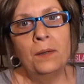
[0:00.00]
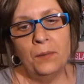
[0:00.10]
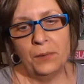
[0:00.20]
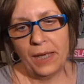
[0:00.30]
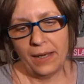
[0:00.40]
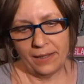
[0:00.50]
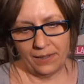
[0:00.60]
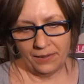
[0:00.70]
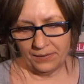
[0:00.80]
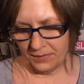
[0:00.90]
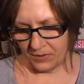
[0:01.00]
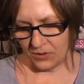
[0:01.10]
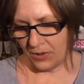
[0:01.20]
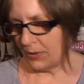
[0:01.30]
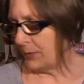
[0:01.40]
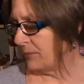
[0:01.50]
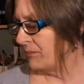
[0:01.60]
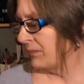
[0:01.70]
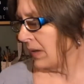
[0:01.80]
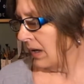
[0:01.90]
Okay, so
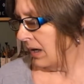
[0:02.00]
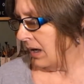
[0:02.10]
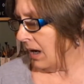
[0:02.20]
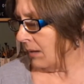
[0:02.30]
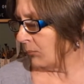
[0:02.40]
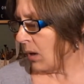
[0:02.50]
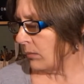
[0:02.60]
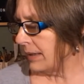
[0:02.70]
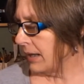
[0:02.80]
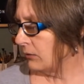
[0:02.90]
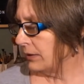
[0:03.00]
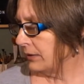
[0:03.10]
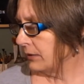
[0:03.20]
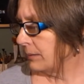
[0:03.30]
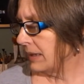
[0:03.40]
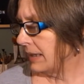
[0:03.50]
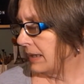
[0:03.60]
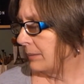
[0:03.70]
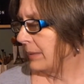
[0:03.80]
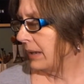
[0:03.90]
probably only going to be
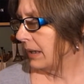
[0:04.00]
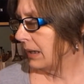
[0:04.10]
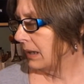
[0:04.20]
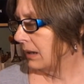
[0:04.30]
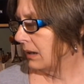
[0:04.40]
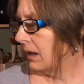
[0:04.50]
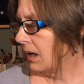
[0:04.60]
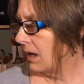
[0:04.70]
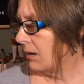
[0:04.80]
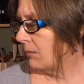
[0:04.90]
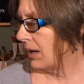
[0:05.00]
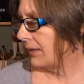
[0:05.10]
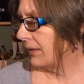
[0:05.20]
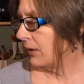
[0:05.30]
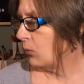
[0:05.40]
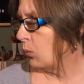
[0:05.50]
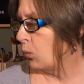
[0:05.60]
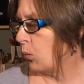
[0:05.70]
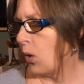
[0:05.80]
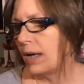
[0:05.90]
keeping, um, I think,
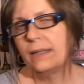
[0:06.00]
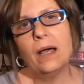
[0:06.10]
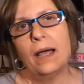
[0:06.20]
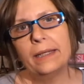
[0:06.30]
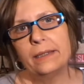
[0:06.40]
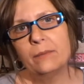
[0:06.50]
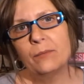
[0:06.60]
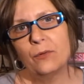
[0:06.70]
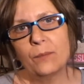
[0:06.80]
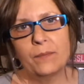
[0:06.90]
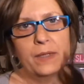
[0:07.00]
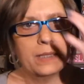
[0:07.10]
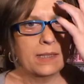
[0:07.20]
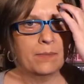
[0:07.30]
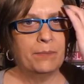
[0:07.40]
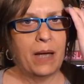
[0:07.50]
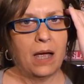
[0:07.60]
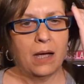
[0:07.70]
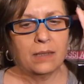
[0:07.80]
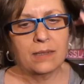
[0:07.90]
one item from this
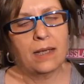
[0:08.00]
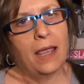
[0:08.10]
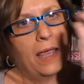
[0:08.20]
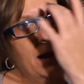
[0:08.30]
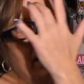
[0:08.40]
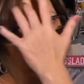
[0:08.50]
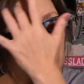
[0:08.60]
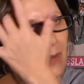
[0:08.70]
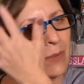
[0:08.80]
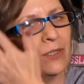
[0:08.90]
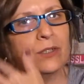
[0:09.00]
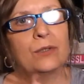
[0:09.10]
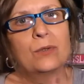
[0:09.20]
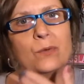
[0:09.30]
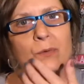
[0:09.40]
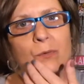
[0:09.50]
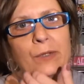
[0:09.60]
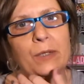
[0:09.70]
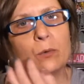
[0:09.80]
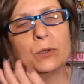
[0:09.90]
box, and I'm going to
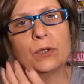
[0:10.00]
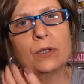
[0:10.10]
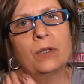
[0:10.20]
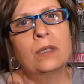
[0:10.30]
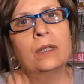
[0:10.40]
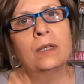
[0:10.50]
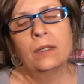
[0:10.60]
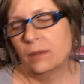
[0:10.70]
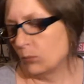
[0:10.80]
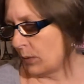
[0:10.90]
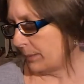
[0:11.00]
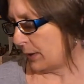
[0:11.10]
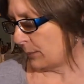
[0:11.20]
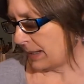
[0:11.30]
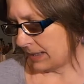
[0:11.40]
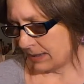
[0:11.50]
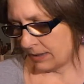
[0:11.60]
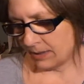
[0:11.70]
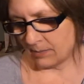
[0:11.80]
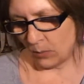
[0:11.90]
reorder one pair of pants
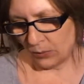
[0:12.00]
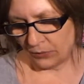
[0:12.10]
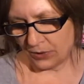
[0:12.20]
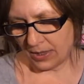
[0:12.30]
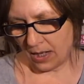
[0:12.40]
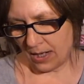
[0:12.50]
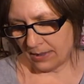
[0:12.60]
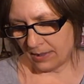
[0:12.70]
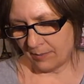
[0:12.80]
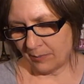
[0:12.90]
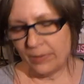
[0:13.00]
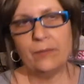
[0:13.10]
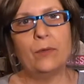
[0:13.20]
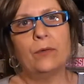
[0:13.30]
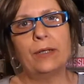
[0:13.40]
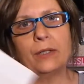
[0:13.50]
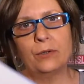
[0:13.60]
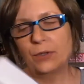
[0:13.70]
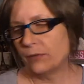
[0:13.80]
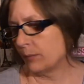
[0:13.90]
in a smaller size. I mean, we've already
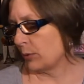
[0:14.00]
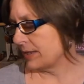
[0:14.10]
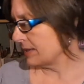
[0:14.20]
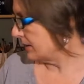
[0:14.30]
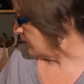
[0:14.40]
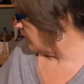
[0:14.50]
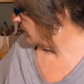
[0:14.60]
gone over pricing, so I